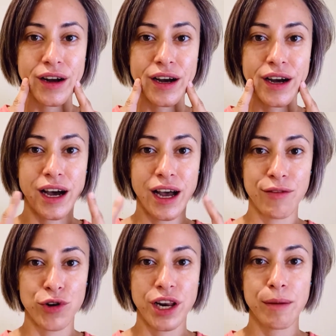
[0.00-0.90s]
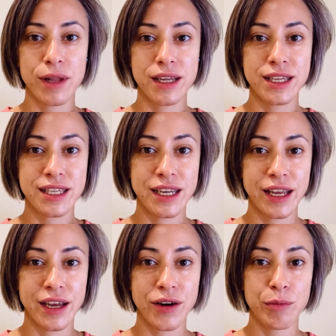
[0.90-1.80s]
I have already applied the
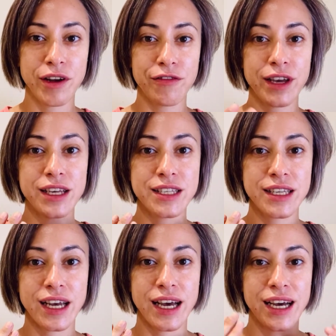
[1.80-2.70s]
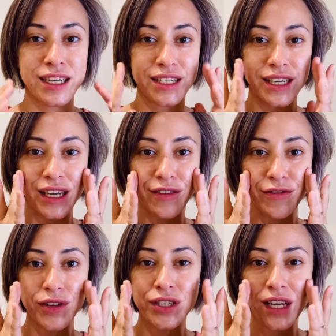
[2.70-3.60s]
skincare on my face and it
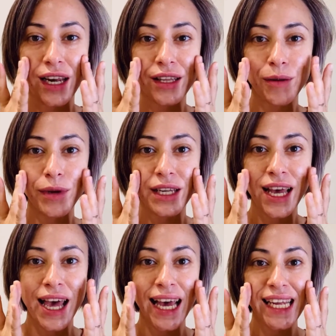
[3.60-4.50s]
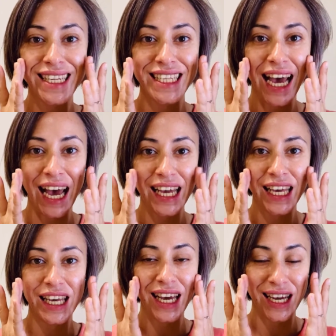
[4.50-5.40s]
feels a little bit
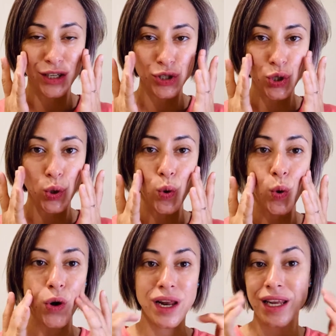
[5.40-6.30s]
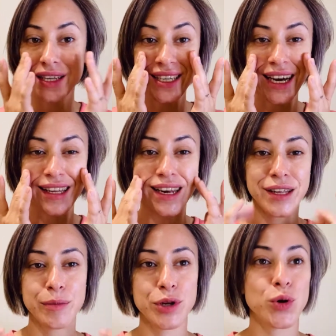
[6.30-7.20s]
tacky and oily, tiny
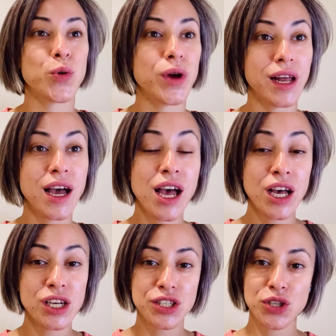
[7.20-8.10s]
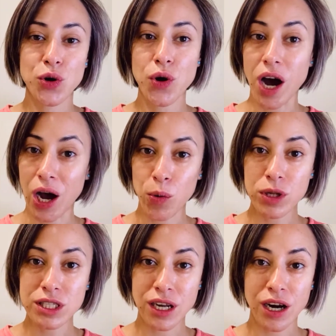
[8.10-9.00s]
little bit oily. So I will
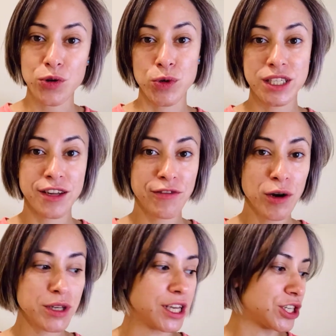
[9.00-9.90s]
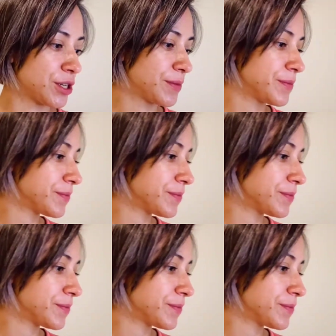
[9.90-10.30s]
start with the foundation.